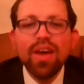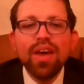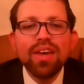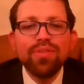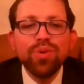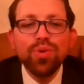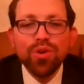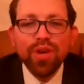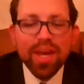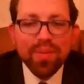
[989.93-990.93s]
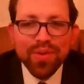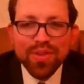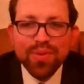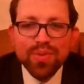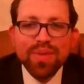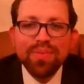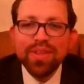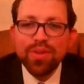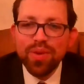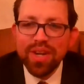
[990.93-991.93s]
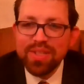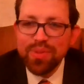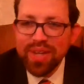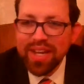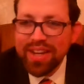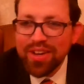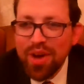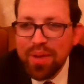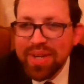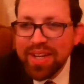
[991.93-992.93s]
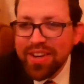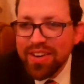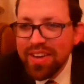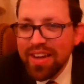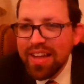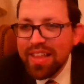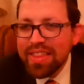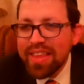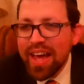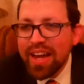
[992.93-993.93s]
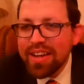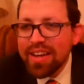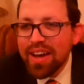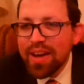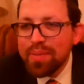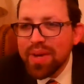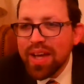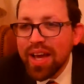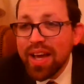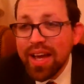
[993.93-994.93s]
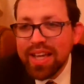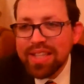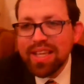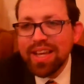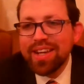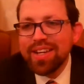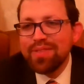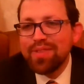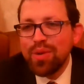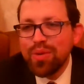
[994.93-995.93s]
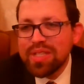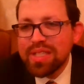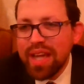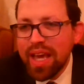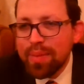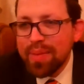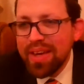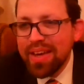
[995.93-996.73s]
If you're able to do something, do it. I see we're getting a comment here that I guess I didn't even know this name.